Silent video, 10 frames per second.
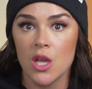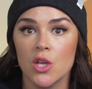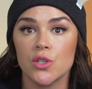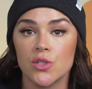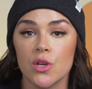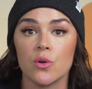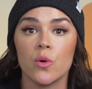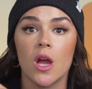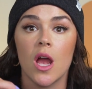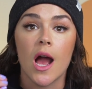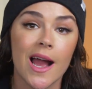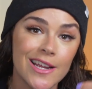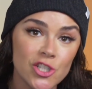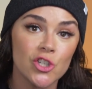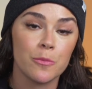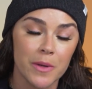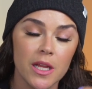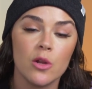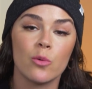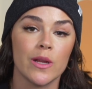So I should be
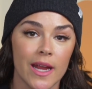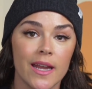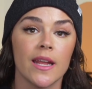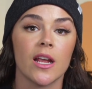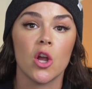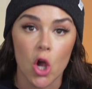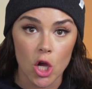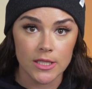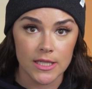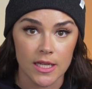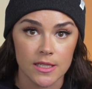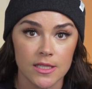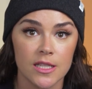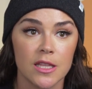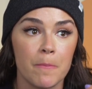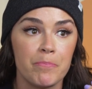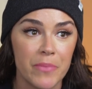creating content that